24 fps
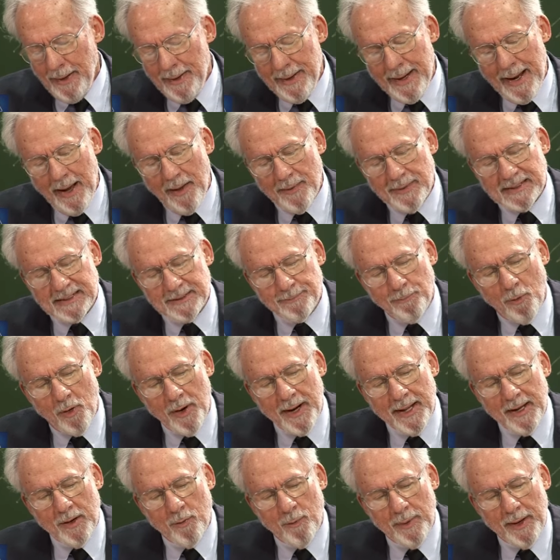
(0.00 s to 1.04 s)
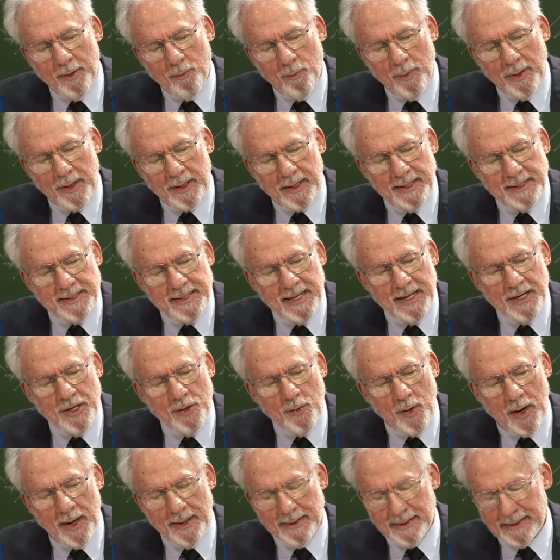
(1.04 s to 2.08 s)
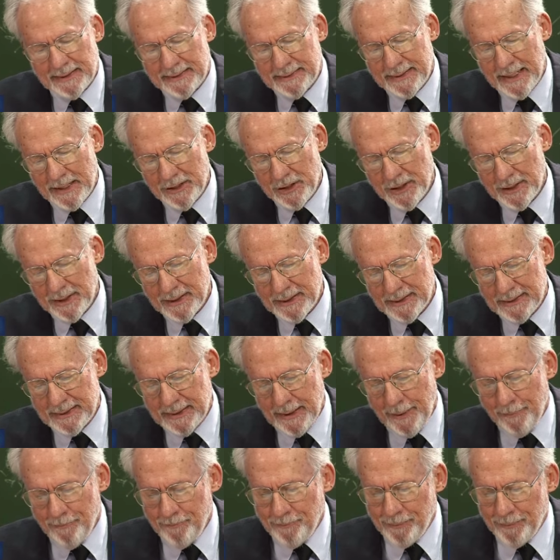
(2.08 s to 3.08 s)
Now, this morning, we will continue our discussions